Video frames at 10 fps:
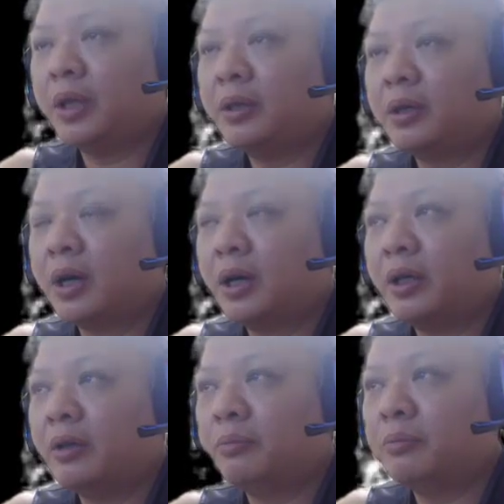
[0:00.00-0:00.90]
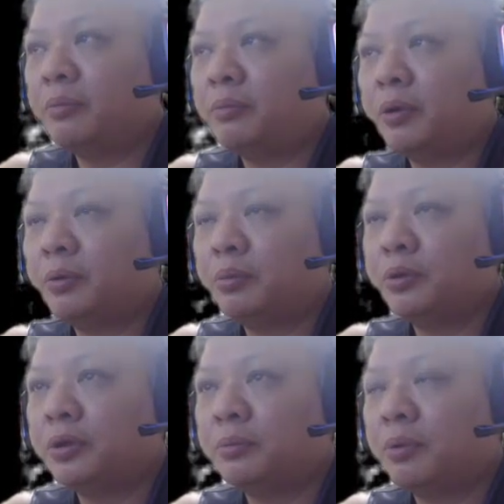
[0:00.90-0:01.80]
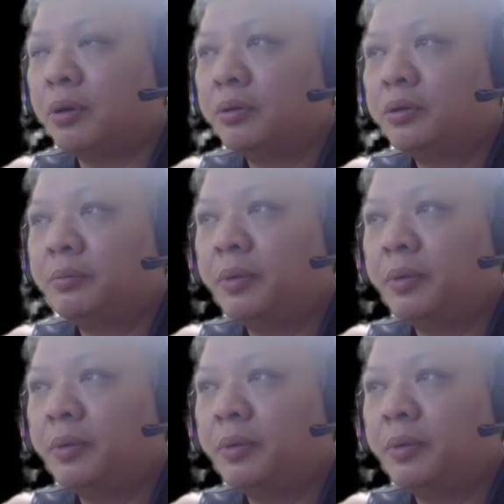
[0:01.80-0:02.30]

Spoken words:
neither color had pushed the pawns.